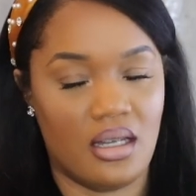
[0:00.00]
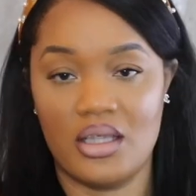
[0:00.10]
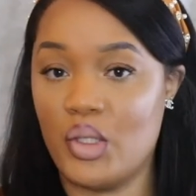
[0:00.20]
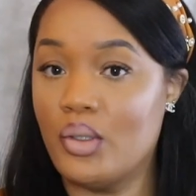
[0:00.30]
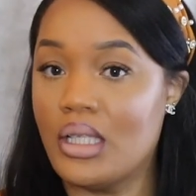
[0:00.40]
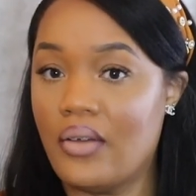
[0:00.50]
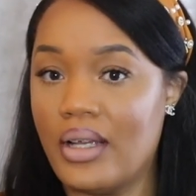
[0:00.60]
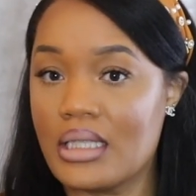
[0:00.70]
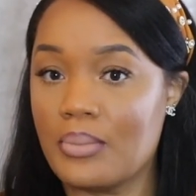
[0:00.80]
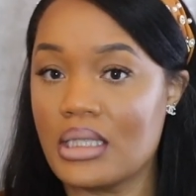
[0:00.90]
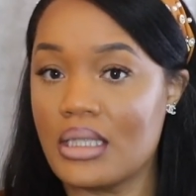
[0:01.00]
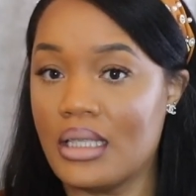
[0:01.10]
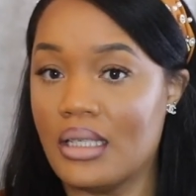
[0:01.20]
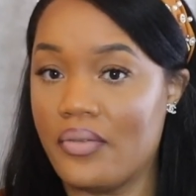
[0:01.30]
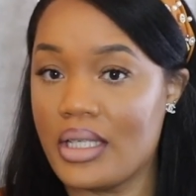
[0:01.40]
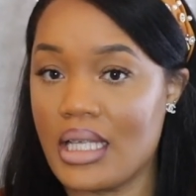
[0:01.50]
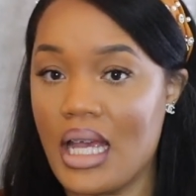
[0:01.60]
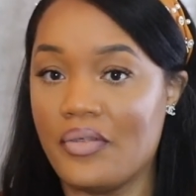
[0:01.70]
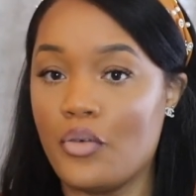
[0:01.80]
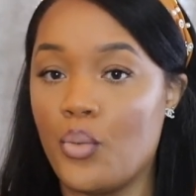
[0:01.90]
Do you love it as much as I love this? I
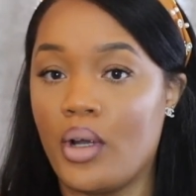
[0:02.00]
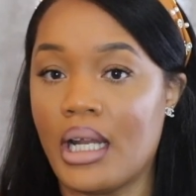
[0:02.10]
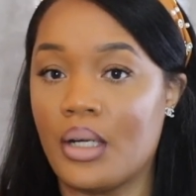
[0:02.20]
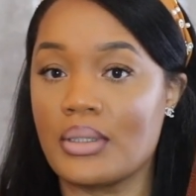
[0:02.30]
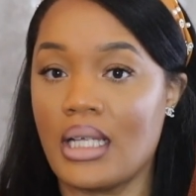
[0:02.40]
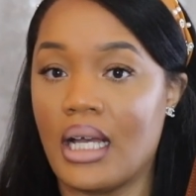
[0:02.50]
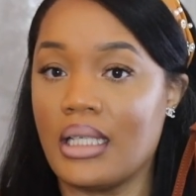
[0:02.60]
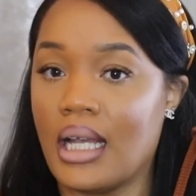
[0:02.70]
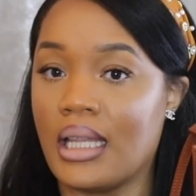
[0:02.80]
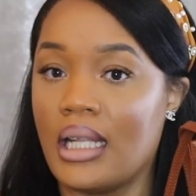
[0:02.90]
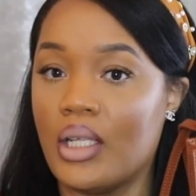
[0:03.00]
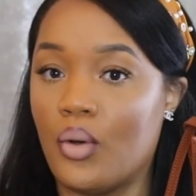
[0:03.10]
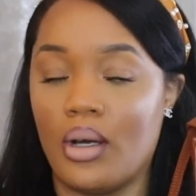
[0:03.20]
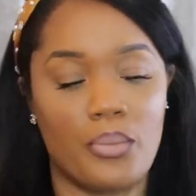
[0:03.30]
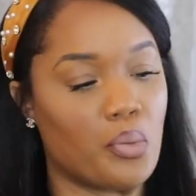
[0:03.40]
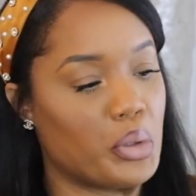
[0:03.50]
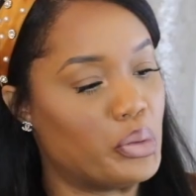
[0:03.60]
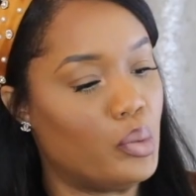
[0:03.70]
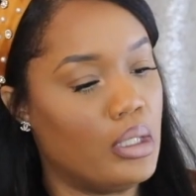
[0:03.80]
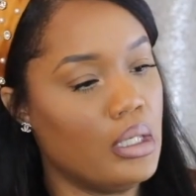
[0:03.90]
haven't even it outside yet and I know I'm going
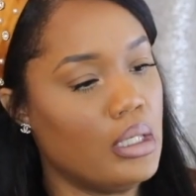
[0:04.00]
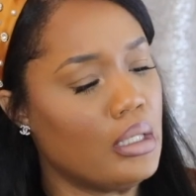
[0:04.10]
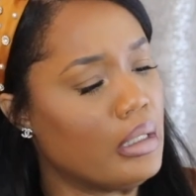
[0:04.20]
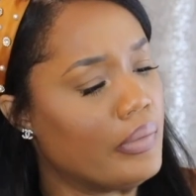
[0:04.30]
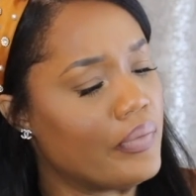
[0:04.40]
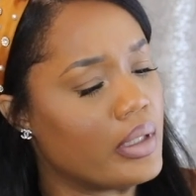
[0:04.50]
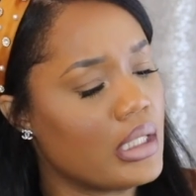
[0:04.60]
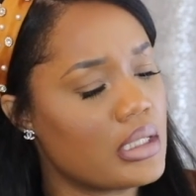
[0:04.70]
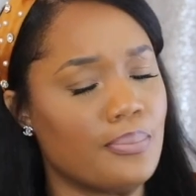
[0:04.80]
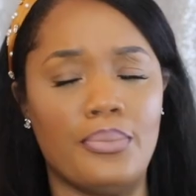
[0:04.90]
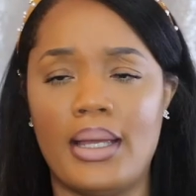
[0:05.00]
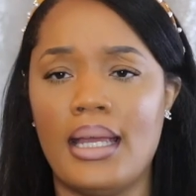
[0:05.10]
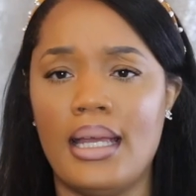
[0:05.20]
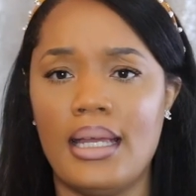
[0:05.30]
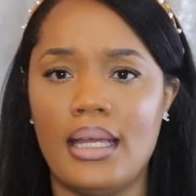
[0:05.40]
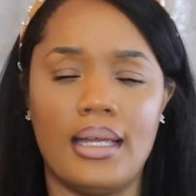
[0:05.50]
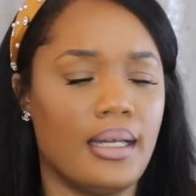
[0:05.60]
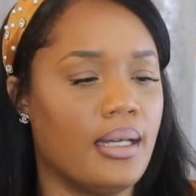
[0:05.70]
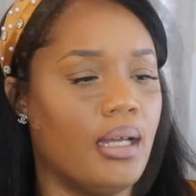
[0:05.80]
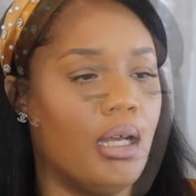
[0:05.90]
to love this
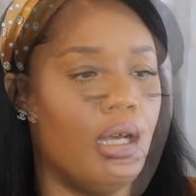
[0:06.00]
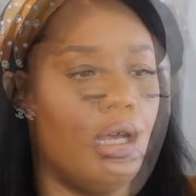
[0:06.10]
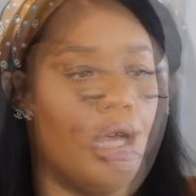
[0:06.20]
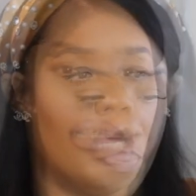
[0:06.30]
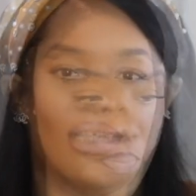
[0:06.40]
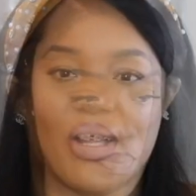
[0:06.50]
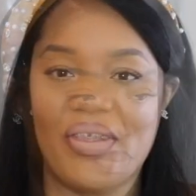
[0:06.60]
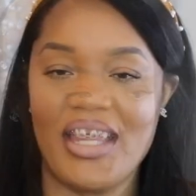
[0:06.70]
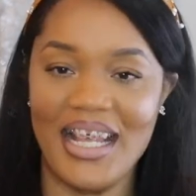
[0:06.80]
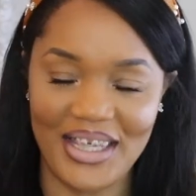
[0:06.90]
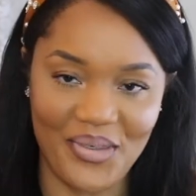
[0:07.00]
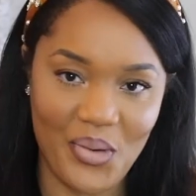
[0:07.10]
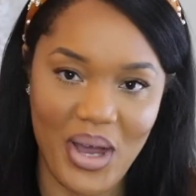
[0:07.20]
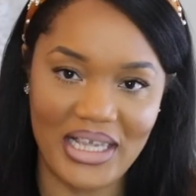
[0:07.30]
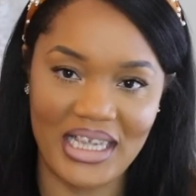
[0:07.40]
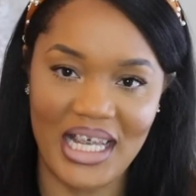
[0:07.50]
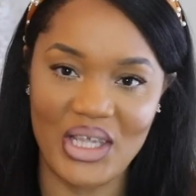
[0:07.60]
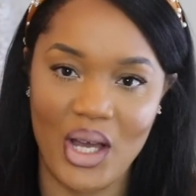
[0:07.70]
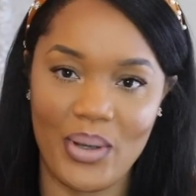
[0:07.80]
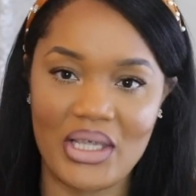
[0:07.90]
bag. Well, thank you for watching as
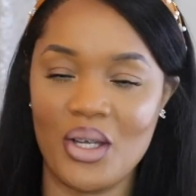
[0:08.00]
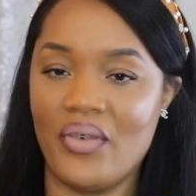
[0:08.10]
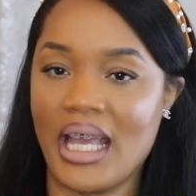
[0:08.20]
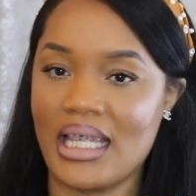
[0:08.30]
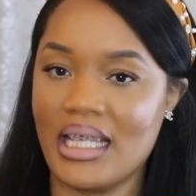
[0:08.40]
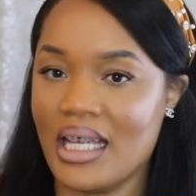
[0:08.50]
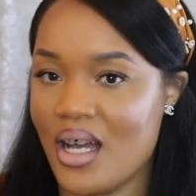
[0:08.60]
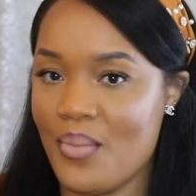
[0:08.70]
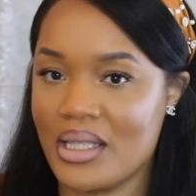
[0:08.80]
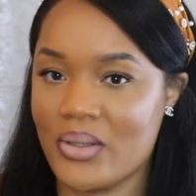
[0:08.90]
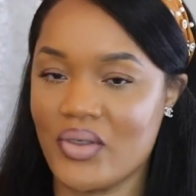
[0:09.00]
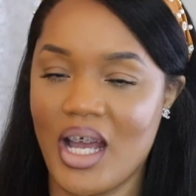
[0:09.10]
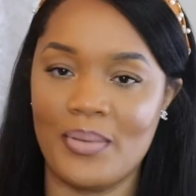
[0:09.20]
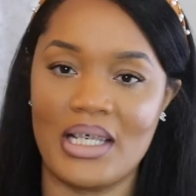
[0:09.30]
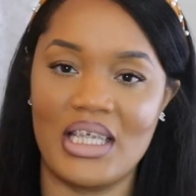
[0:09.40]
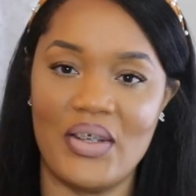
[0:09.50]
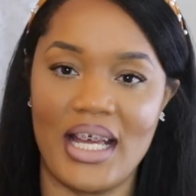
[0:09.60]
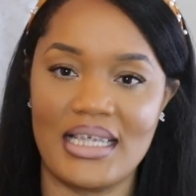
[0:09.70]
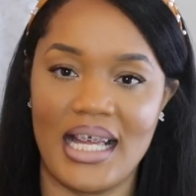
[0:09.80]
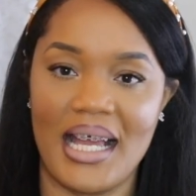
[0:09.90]
always. Don't forget to like, comment, subscribe, and I'll see you
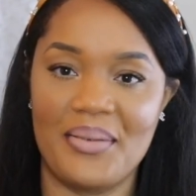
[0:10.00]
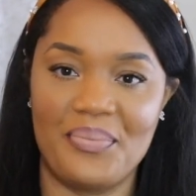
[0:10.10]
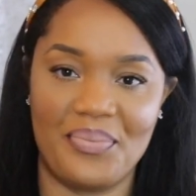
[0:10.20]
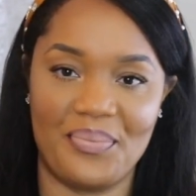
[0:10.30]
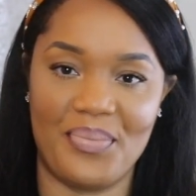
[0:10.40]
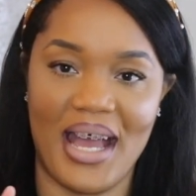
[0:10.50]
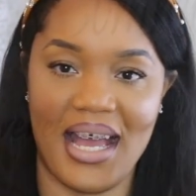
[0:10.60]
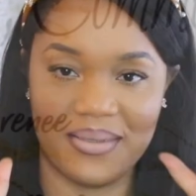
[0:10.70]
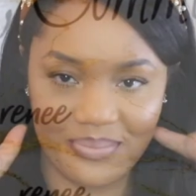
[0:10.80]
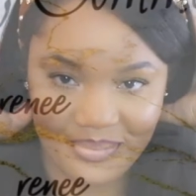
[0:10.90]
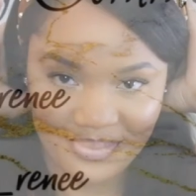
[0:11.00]
next time. Bye.